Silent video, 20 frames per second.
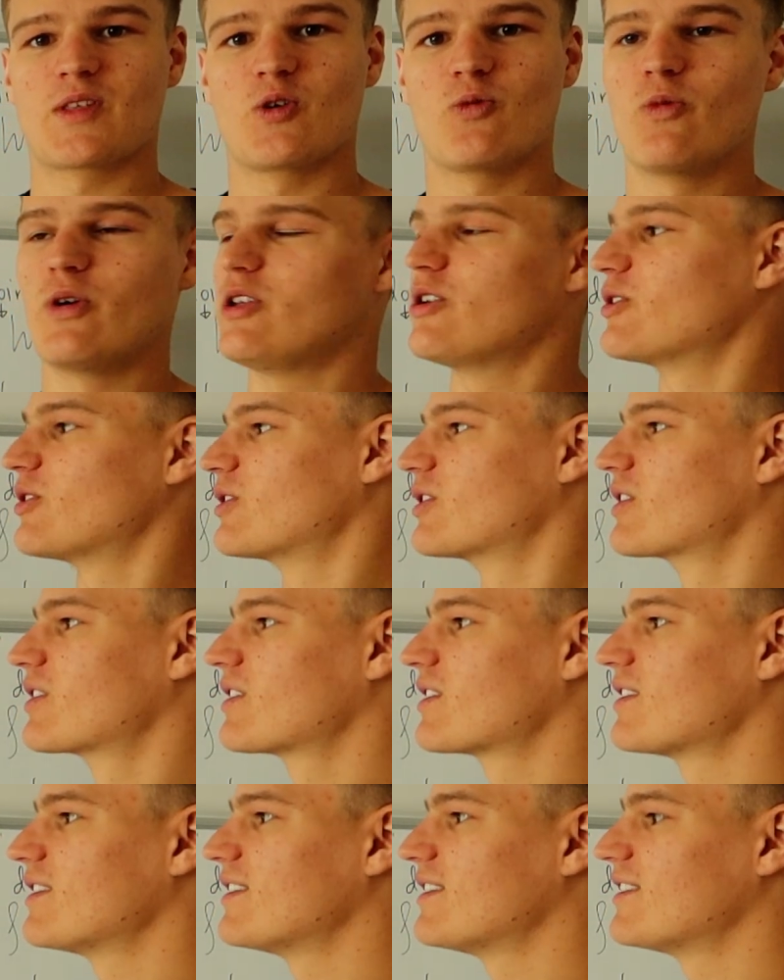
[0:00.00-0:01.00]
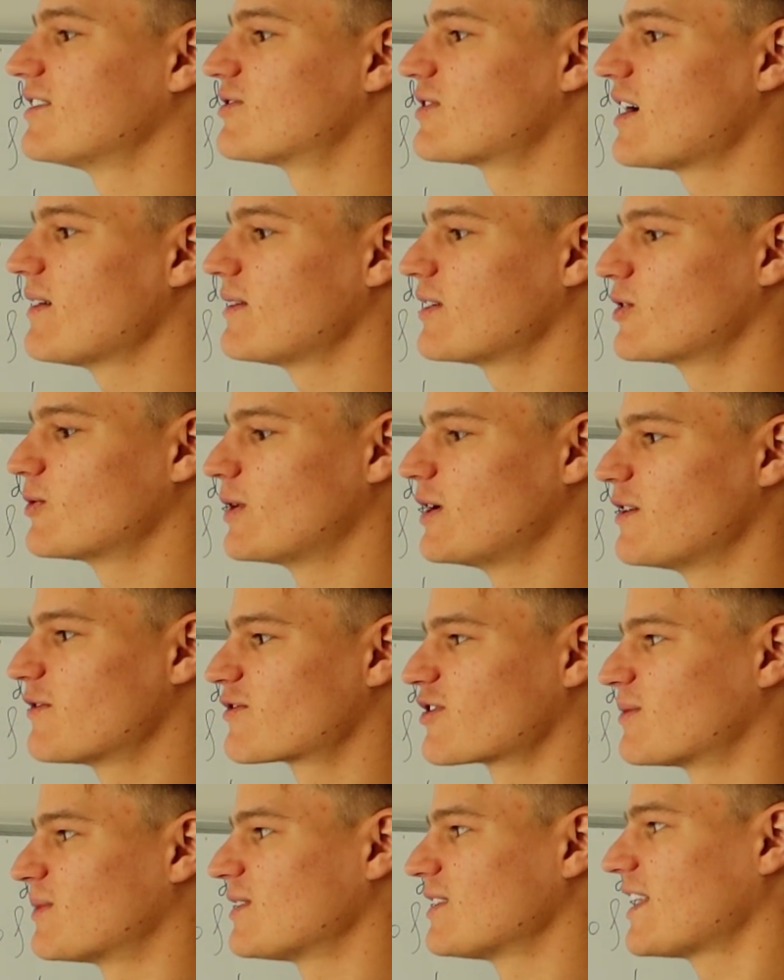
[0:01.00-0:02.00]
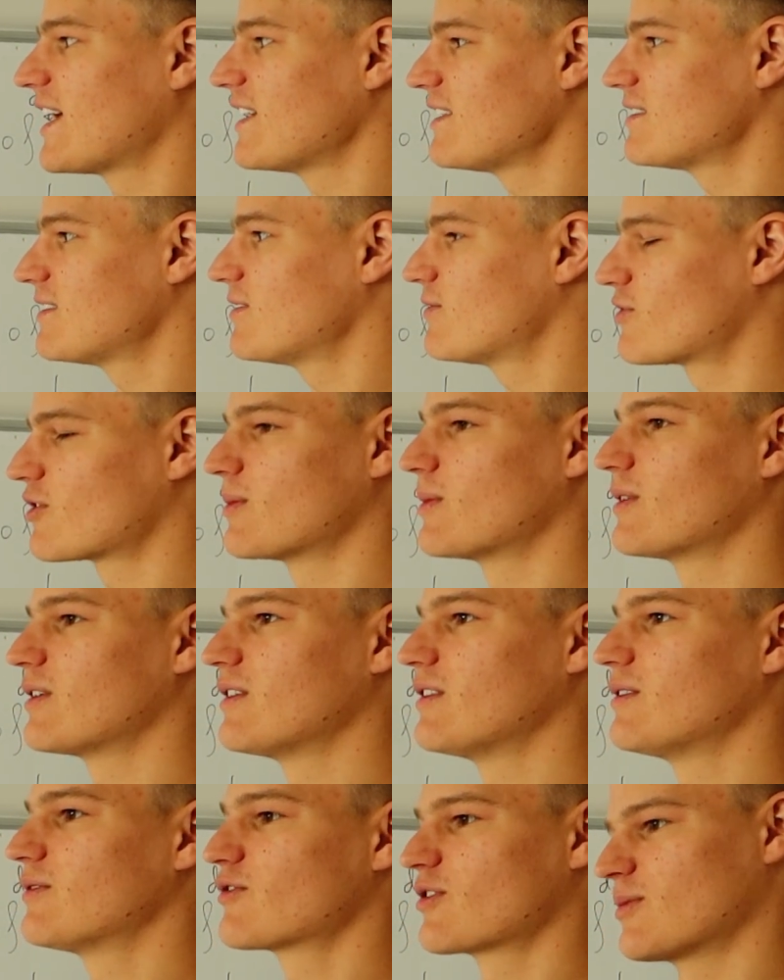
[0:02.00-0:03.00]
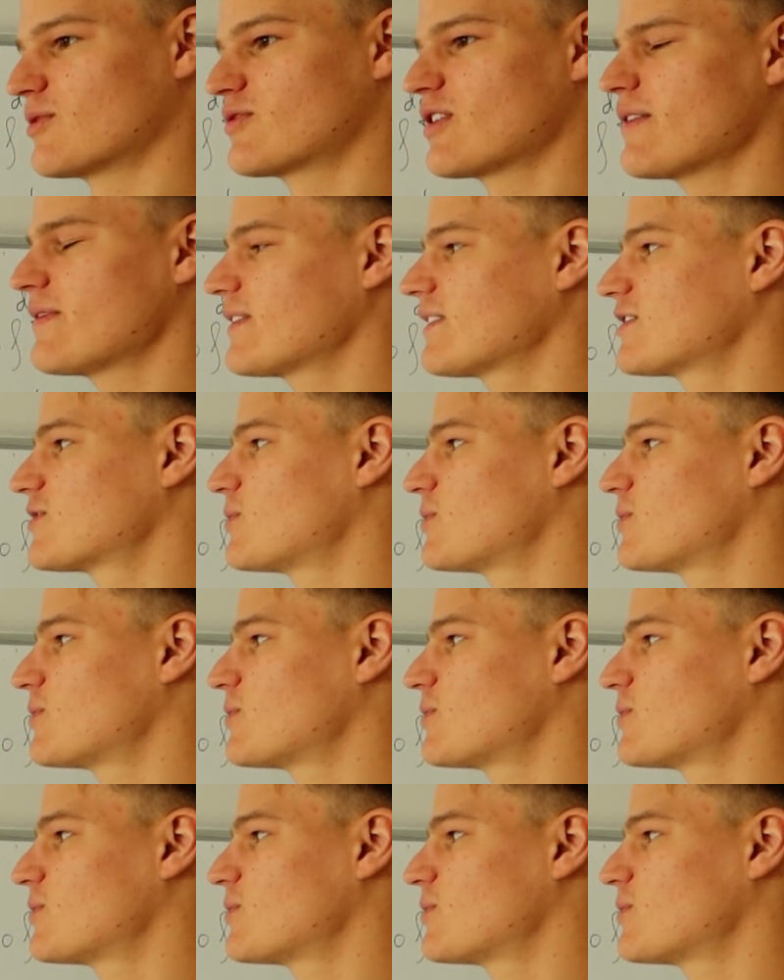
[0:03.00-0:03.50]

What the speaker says: when you're driving away from a light, from a traffic